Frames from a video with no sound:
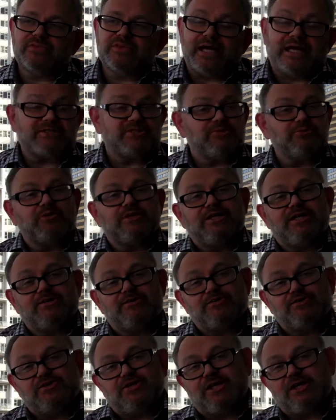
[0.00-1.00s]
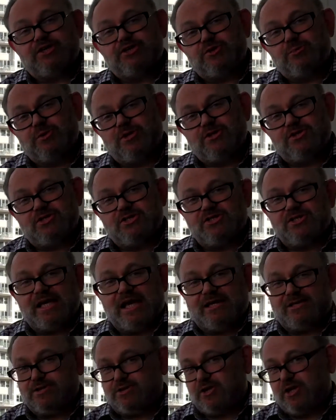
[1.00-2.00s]
That's a really interesting issue because is
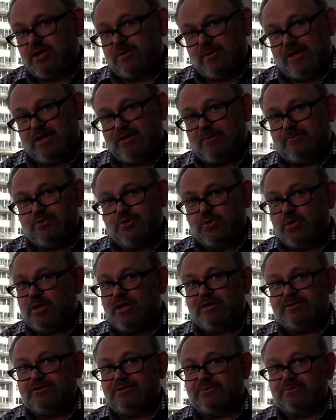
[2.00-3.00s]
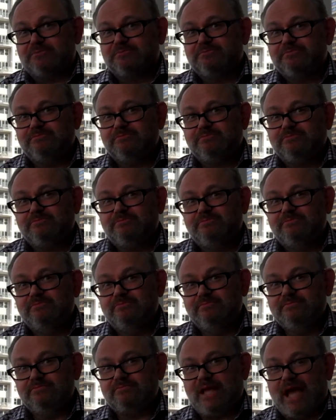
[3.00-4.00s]
that just going to become too cluttered?
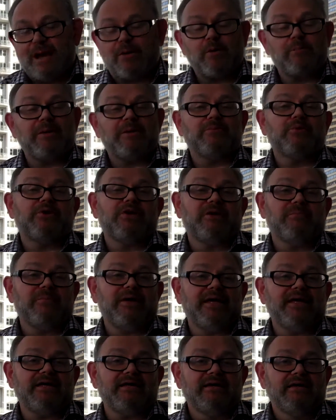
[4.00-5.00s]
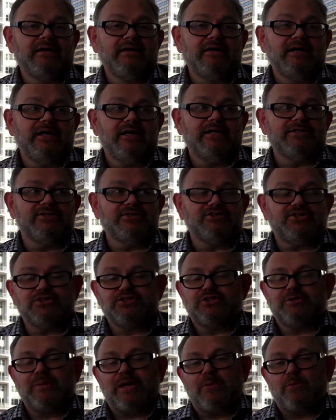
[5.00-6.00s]
How are people going to make a
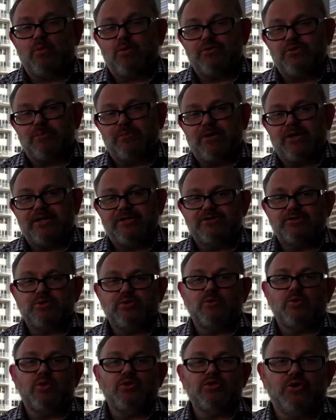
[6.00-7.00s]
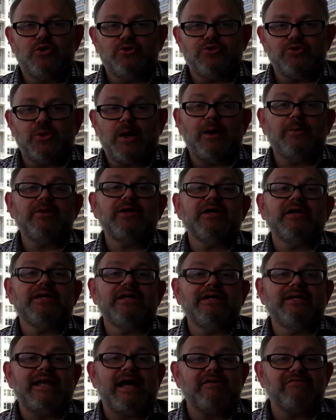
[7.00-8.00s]
decision about what to buy into and not to? How are they
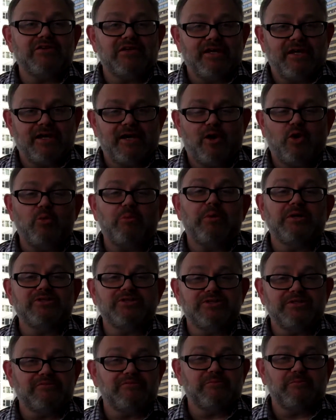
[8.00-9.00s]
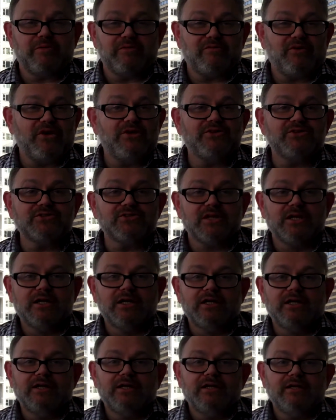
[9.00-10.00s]
going to navigate a whole bunch of different providers?
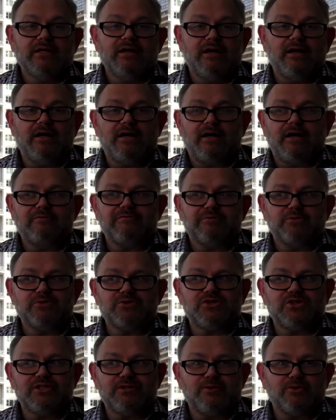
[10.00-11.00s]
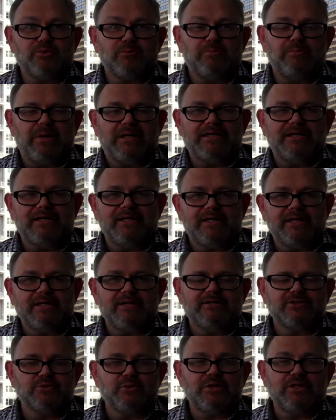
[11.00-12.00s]
Uh, I foresee a lot of
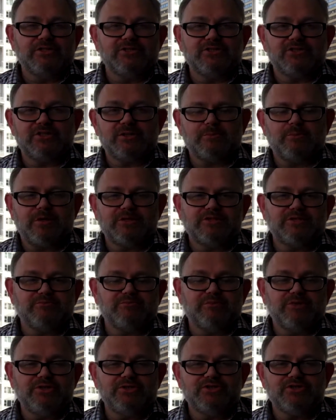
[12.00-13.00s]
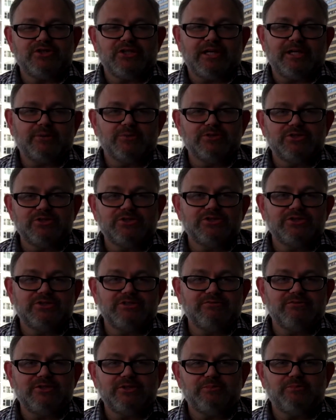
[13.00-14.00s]
bundling as well as a bunch of mergers and
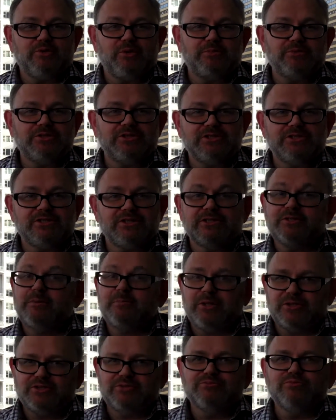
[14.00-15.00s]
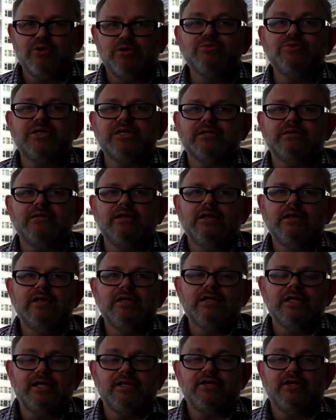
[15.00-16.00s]
acquisitions of these properties and a bunch of roadkill
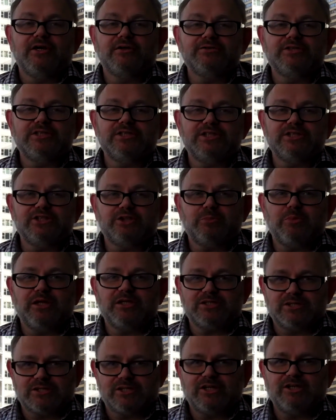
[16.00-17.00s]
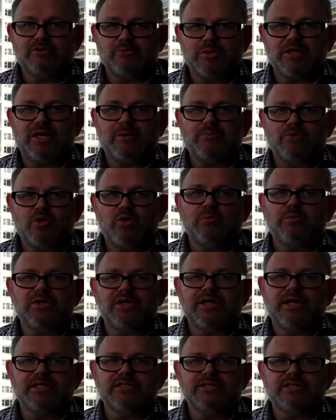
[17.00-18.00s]
in the OTT space. It's going to become
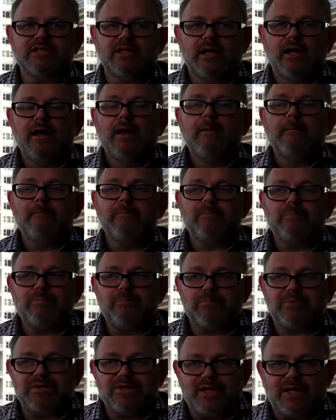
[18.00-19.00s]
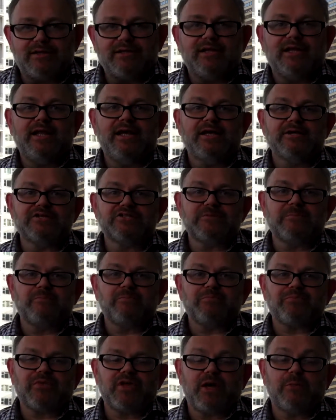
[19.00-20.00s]
complicated. But nonetheless,
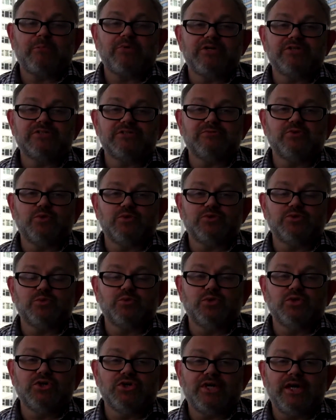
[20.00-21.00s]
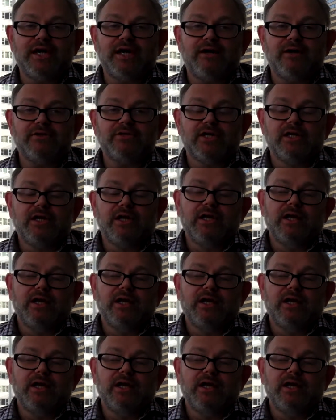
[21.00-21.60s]
companies have got to work out